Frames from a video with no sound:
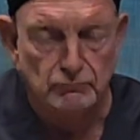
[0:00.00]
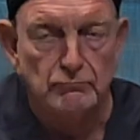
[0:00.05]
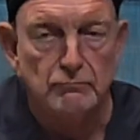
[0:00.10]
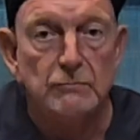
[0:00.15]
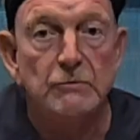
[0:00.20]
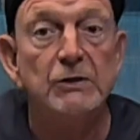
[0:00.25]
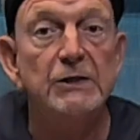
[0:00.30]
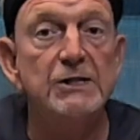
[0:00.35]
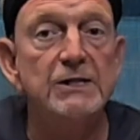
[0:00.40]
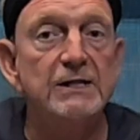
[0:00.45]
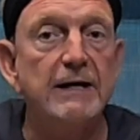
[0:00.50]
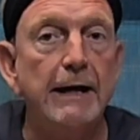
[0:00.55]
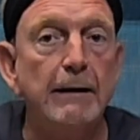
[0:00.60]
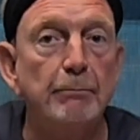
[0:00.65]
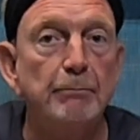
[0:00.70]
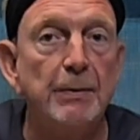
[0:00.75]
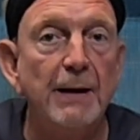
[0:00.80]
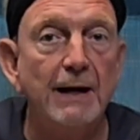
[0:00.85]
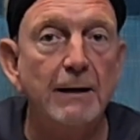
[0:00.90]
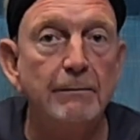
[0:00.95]
Just
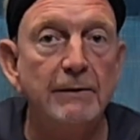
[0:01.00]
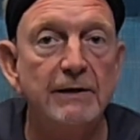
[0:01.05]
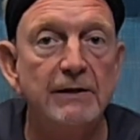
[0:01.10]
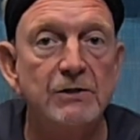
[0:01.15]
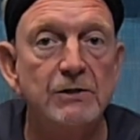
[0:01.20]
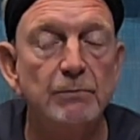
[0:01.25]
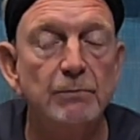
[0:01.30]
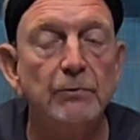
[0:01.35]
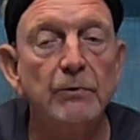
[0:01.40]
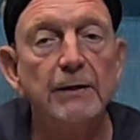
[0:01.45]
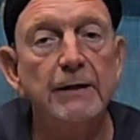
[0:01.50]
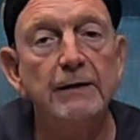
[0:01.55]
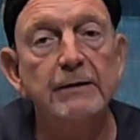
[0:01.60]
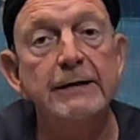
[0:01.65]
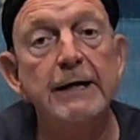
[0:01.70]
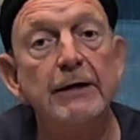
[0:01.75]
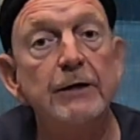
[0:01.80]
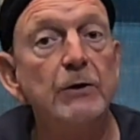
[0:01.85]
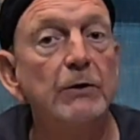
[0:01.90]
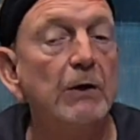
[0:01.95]
like babies breathe.
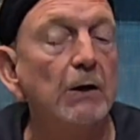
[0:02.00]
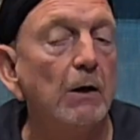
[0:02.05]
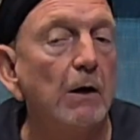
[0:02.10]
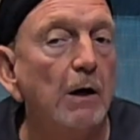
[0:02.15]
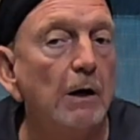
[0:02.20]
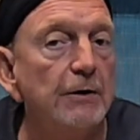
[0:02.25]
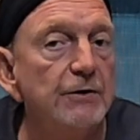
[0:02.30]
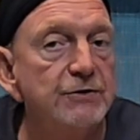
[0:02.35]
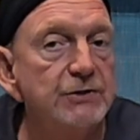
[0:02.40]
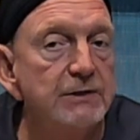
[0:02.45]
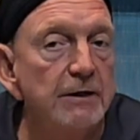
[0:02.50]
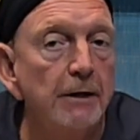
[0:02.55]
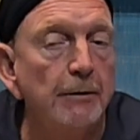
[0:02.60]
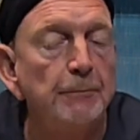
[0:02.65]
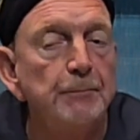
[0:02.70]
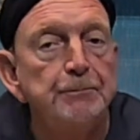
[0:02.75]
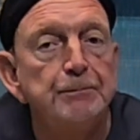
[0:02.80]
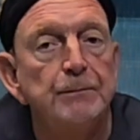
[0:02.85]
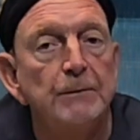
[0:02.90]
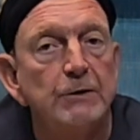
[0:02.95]
Now you can
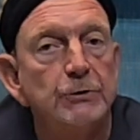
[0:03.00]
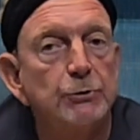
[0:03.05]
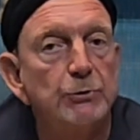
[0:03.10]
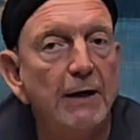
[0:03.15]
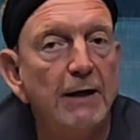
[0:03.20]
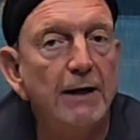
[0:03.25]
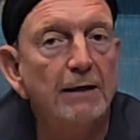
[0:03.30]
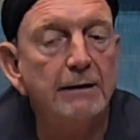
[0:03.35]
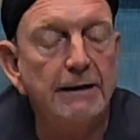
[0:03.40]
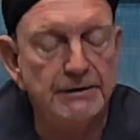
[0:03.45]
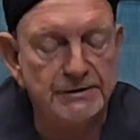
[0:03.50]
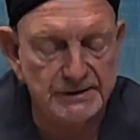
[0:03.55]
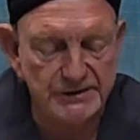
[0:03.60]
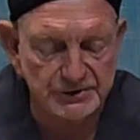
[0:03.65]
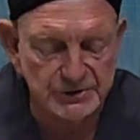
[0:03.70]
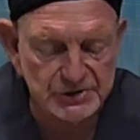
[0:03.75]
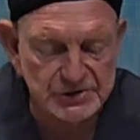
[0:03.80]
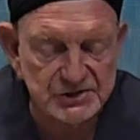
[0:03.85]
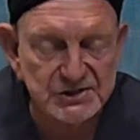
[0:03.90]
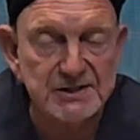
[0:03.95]
also try to let
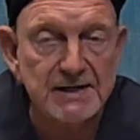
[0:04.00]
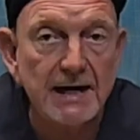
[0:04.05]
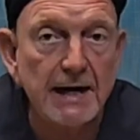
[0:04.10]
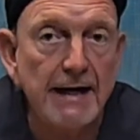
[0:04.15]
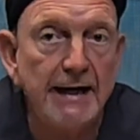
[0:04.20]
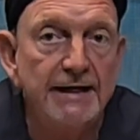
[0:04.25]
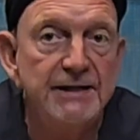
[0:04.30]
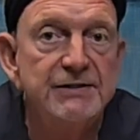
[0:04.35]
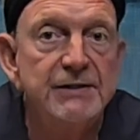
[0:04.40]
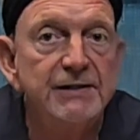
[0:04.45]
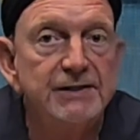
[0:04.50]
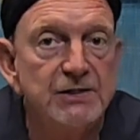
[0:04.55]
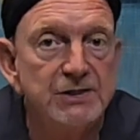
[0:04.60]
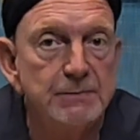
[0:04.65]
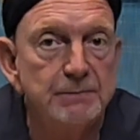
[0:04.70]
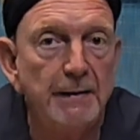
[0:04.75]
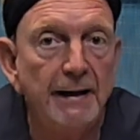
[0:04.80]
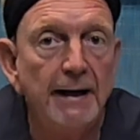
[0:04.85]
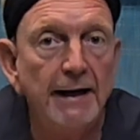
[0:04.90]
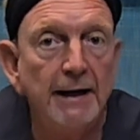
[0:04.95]
your sides
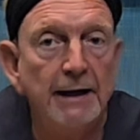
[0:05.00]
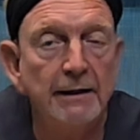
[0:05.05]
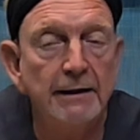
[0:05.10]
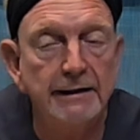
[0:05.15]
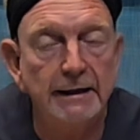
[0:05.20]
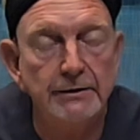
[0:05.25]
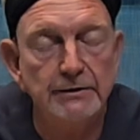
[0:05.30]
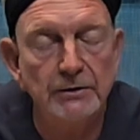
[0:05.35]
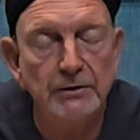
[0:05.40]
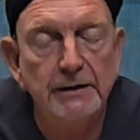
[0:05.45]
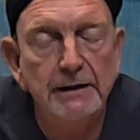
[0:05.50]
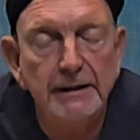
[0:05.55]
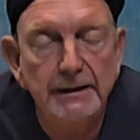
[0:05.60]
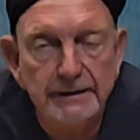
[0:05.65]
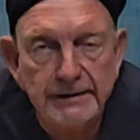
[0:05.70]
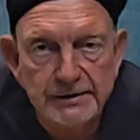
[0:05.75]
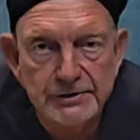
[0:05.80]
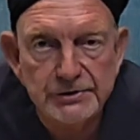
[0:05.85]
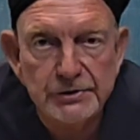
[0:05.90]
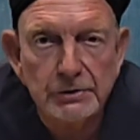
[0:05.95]
expand and your
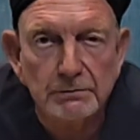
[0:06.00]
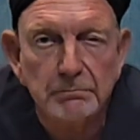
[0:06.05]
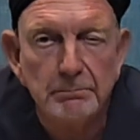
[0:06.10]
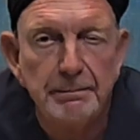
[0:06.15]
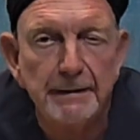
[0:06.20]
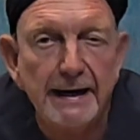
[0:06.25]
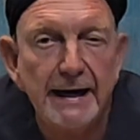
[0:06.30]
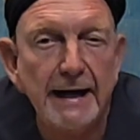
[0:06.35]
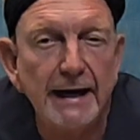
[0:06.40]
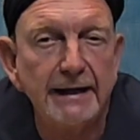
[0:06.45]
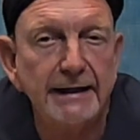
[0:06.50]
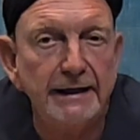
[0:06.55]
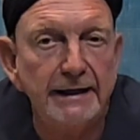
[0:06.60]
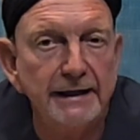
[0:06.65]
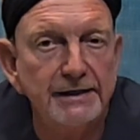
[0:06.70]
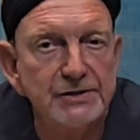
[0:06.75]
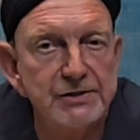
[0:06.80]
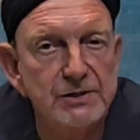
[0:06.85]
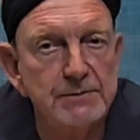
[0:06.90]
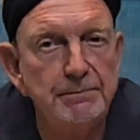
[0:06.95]
kidneys, your back
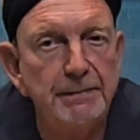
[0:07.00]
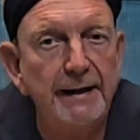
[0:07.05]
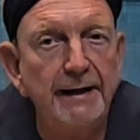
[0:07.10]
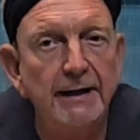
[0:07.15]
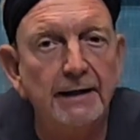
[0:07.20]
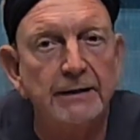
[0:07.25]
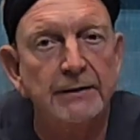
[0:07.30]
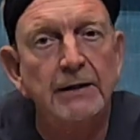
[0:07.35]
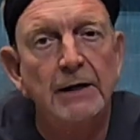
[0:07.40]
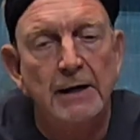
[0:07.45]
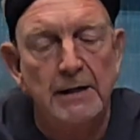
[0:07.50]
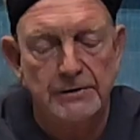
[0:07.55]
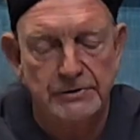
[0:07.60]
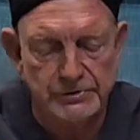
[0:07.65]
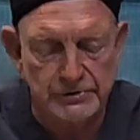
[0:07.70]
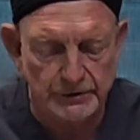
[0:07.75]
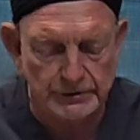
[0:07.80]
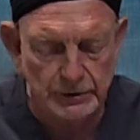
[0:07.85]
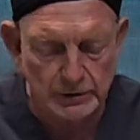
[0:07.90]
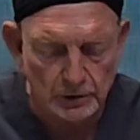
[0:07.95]
expand,
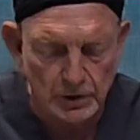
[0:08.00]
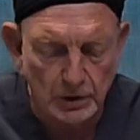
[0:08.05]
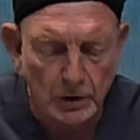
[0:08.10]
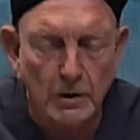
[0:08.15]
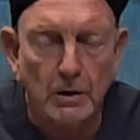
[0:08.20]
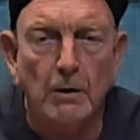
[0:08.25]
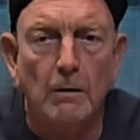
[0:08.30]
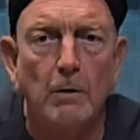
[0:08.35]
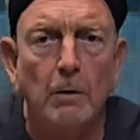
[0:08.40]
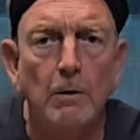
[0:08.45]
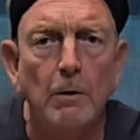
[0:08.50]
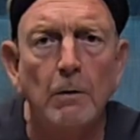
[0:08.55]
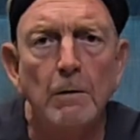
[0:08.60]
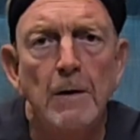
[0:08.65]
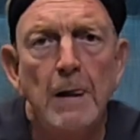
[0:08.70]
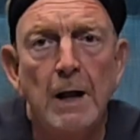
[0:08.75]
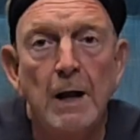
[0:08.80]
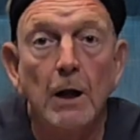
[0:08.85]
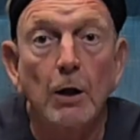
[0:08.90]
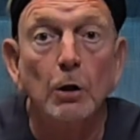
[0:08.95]
so your
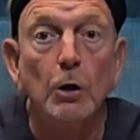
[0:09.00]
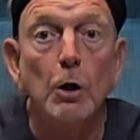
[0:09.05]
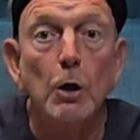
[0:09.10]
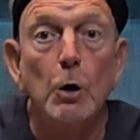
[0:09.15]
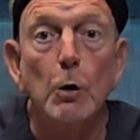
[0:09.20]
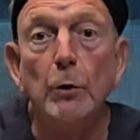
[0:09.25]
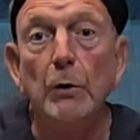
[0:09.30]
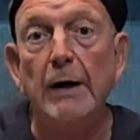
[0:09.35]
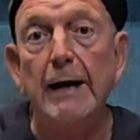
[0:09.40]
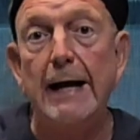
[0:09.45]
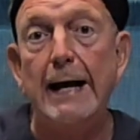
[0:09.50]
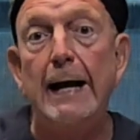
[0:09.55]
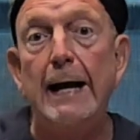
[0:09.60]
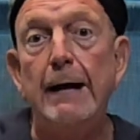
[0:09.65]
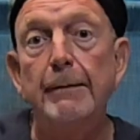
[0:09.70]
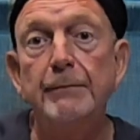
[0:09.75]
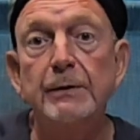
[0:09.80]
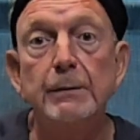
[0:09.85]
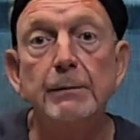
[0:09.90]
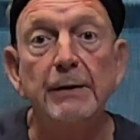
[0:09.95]
whole lower
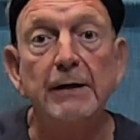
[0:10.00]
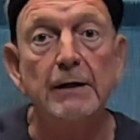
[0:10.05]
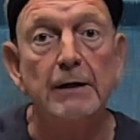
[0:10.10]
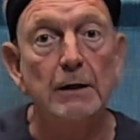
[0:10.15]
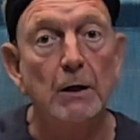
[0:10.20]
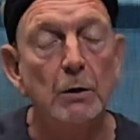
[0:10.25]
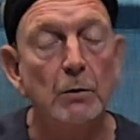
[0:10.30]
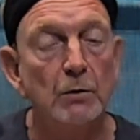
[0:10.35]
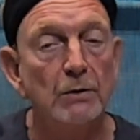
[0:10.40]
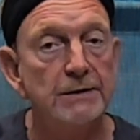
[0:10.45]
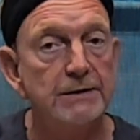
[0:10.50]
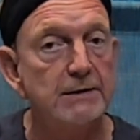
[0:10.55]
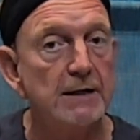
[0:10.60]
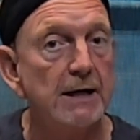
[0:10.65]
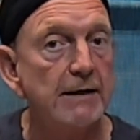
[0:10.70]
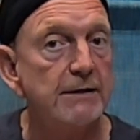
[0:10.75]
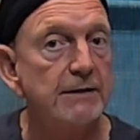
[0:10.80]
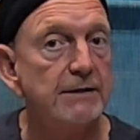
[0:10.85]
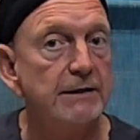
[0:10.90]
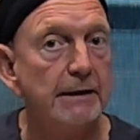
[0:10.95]
abdomen, lower
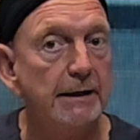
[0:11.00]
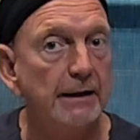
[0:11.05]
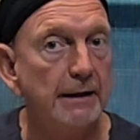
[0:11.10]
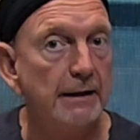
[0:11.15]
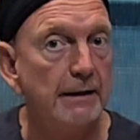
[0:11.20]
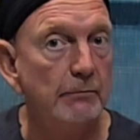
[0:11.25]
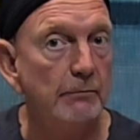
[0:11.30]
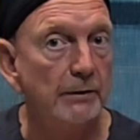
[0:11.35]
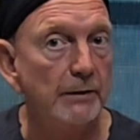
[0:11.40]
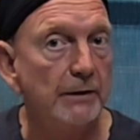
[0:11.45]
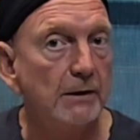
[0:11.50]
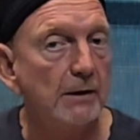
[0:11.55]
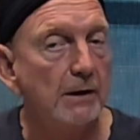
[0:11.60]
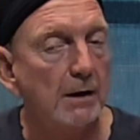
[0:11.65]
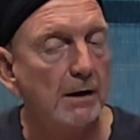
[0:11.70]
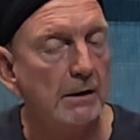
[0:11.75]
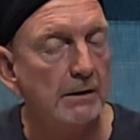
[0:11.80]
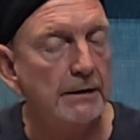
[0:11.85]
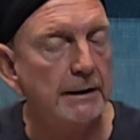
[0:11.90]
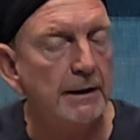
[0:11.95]
dantian, we
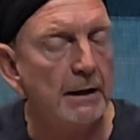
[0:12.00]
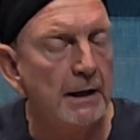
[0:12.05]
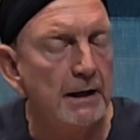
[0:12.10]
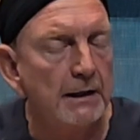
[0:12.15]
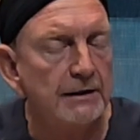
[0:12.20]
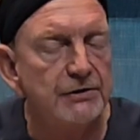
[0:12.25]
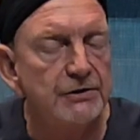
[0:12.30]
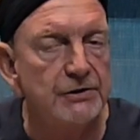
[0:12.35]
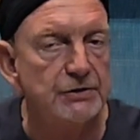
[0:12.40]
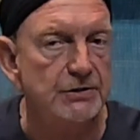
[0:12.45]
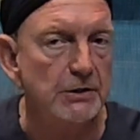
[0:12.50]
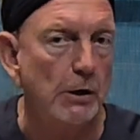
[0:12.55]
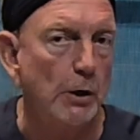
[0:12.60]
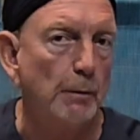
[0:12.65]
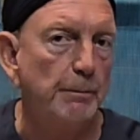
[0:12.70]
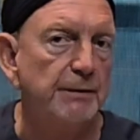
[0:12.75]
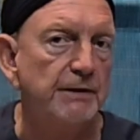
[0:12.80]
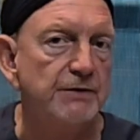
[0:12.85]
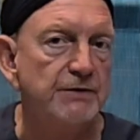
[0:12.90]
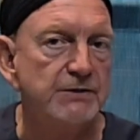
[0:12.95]
call it, just
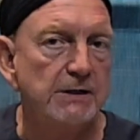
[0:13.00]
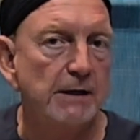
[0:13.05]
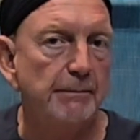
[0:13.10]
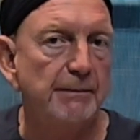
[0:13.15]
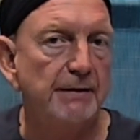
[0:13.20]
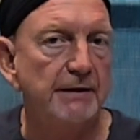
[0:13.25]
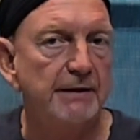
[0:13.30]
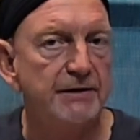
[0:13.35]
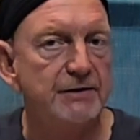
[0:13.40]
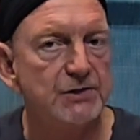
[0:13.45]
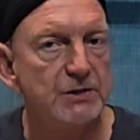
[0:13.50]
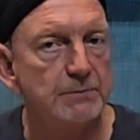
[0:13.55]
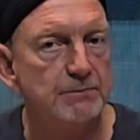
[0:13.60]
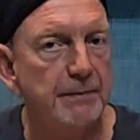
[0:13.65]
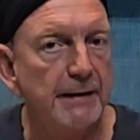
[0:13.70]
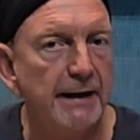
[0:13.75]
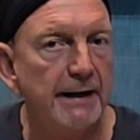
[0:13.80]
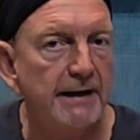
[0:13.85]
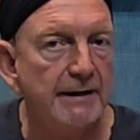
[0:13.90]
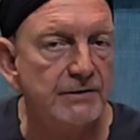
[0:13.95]
opens up and
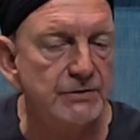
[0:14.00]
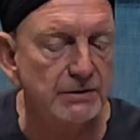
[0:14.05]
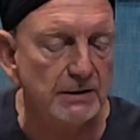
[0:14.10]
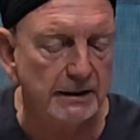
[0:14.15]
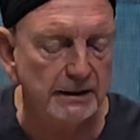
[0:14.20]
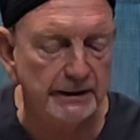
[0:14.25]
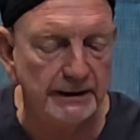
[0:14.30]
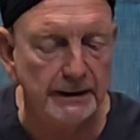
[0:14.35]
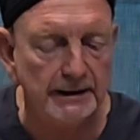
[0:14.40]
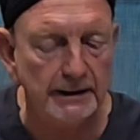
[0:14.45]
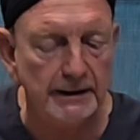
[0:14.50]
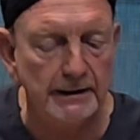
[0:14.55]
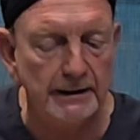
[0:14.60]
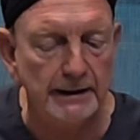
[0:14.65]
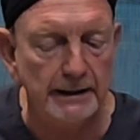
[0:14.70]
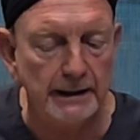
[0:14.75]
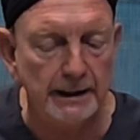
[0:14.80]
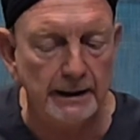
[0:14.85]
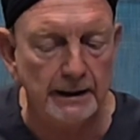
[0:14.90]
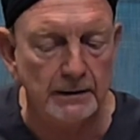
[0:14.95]
expands on the
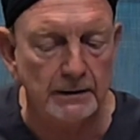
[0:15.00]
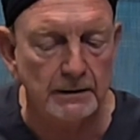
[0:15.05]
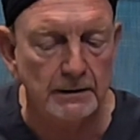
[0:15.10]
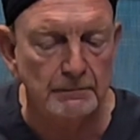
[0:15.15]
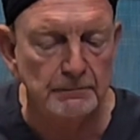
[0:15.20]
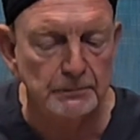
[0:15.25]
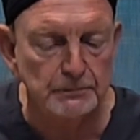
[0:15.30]
inhale.